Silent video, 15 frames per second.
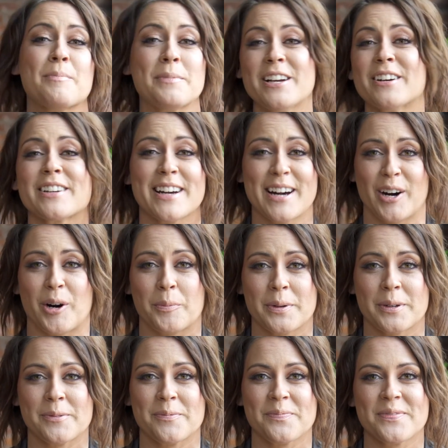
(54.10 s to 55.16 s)
I'm here to help.
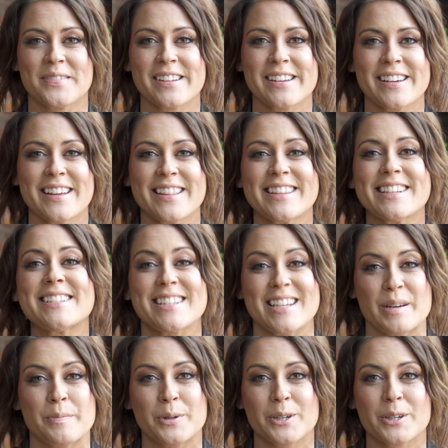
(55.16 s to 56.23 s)
This
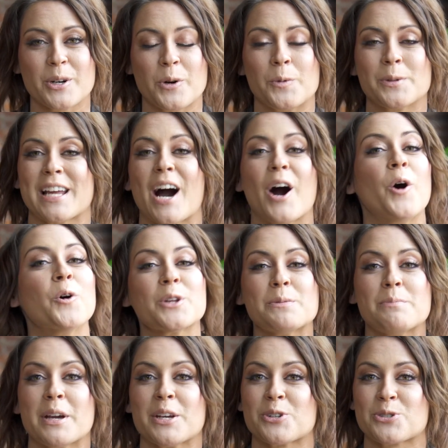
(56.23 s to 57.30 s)
ebook will not only
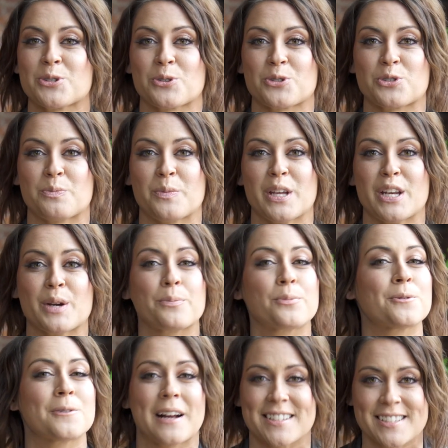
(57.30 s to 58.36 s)
make your social media
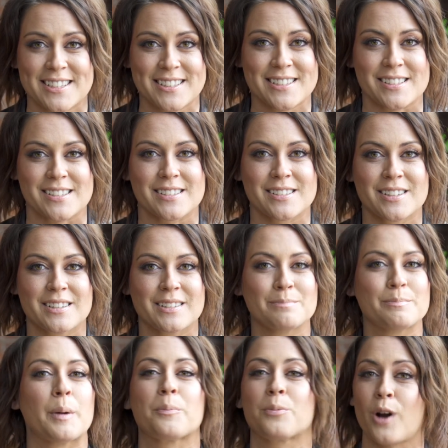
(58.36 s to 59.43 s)
present,
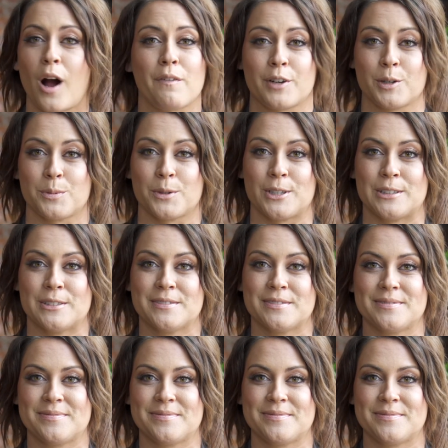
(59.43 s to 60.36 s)
but profitable.